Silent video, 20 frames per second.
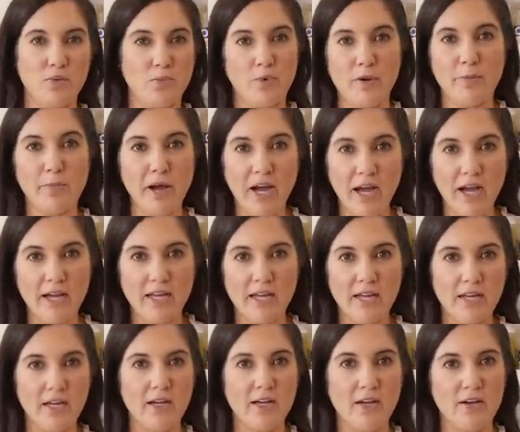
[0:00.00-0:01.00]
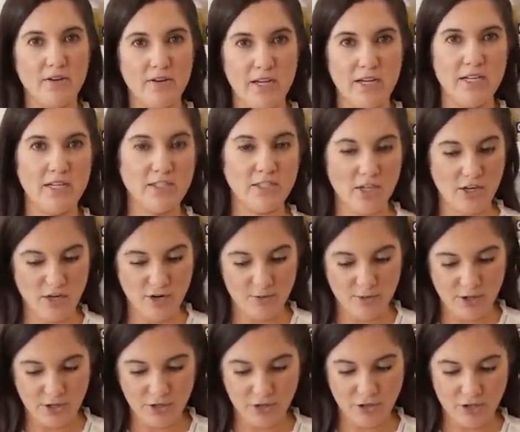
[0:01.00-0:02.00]
ribeye, okay, at Taco
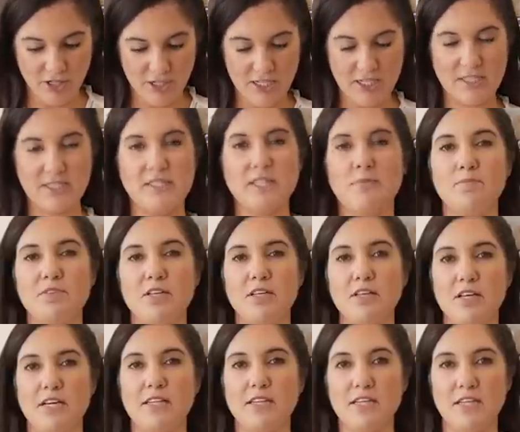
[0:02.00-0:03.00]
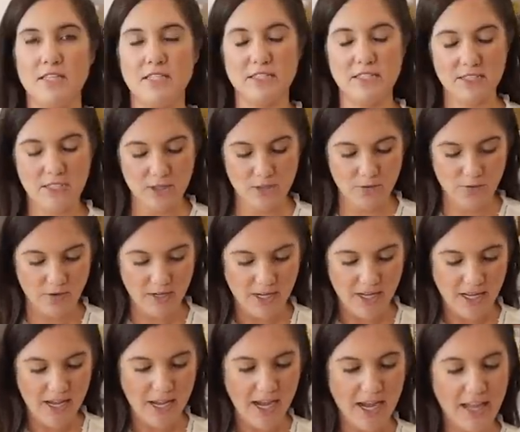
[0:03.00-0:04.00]
Bell. You're getting something like this. So
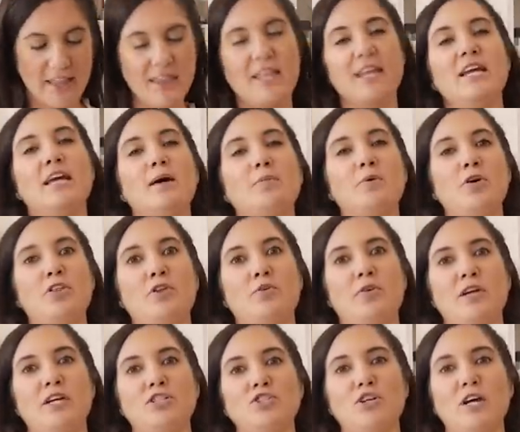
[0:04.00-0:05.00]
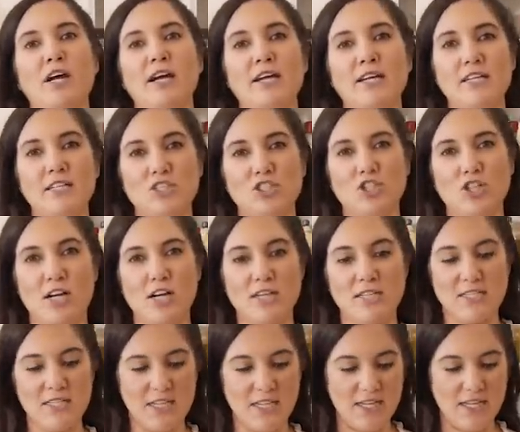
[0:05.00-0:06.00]
I think I'm on the right track. It's
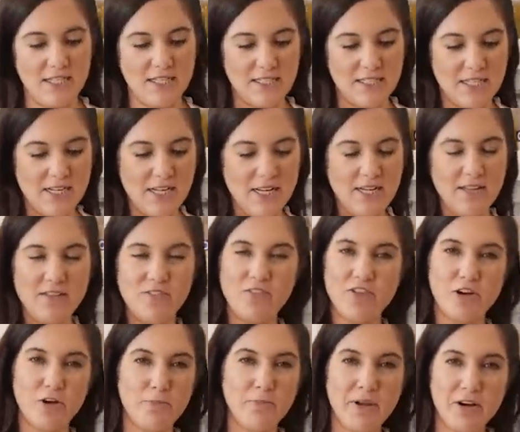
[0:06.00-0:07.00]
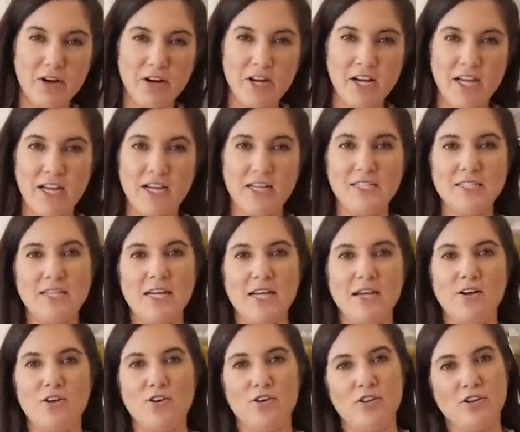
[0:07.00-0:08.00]
trying to get their marinade
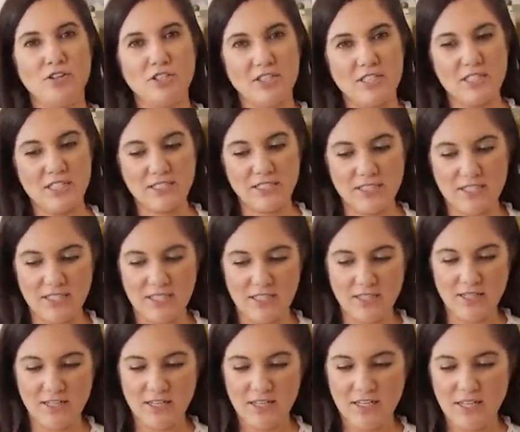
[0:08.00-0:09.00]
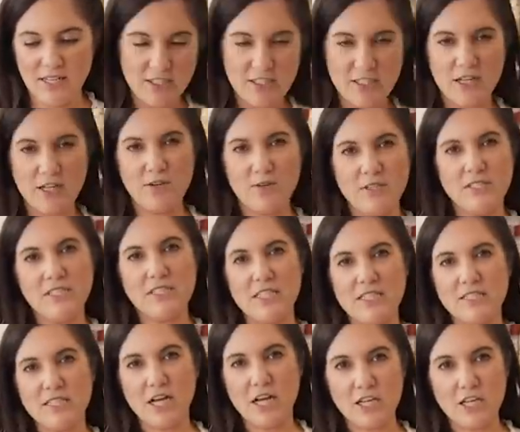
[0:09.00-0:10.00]
down and their seasoning. So it
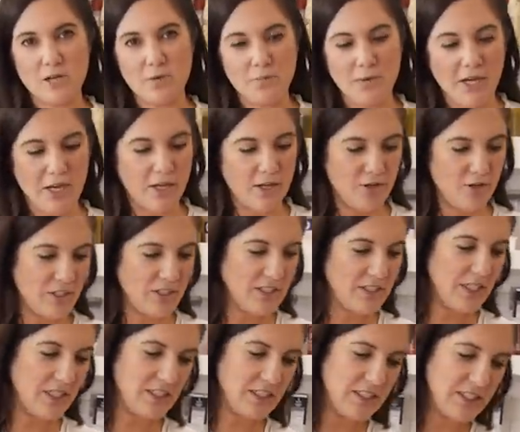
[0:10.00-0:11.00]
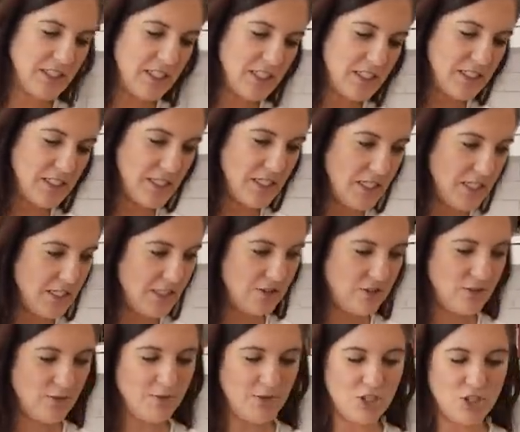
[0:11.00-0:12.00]
says onion powder, it says seasoning,
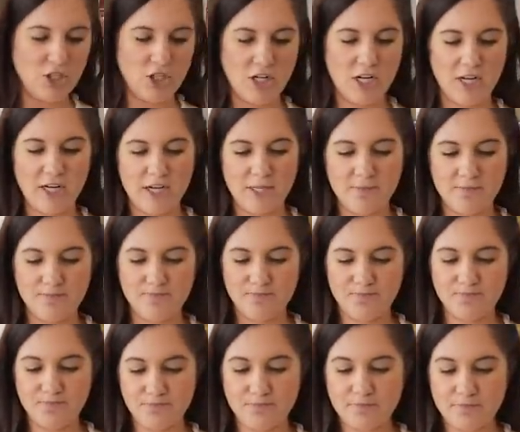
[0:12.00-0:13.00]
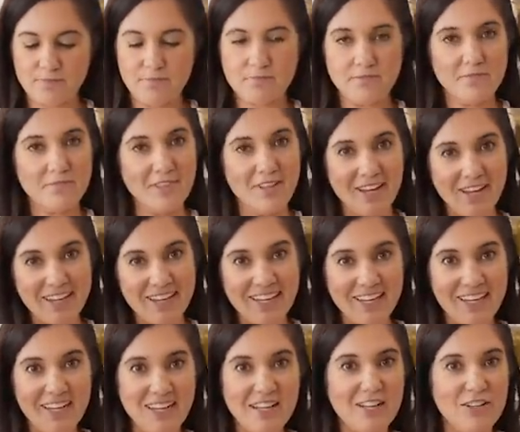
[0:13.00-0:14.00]
so I'm gonna try
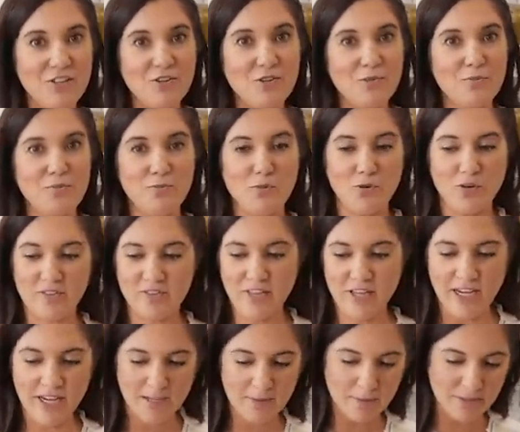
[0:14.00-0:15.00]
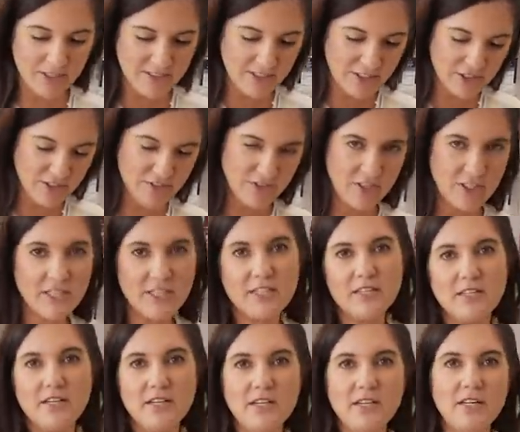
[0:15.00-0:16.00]
again a little more of that because I just feel like
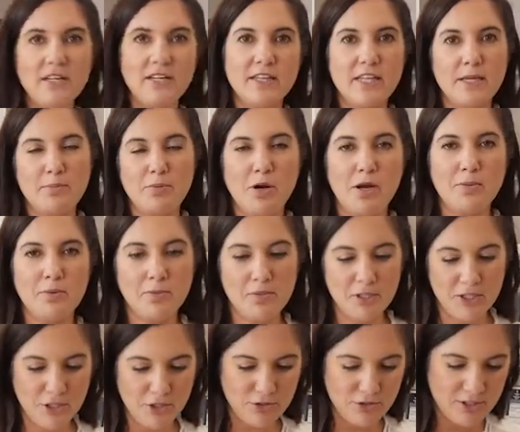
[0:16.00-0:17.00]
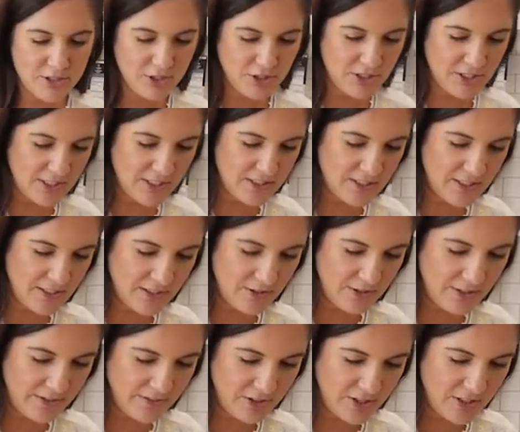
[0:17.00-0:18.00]
they probably use their seasoning
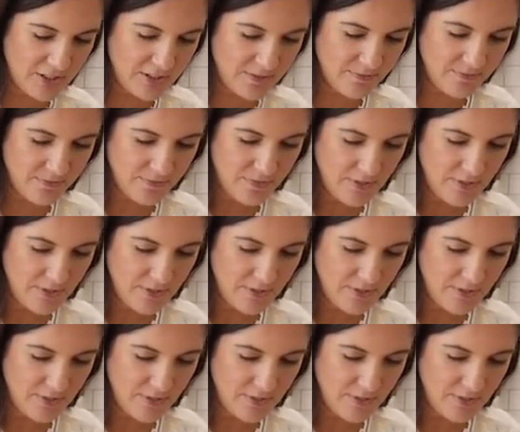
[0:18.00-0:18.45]
on everything.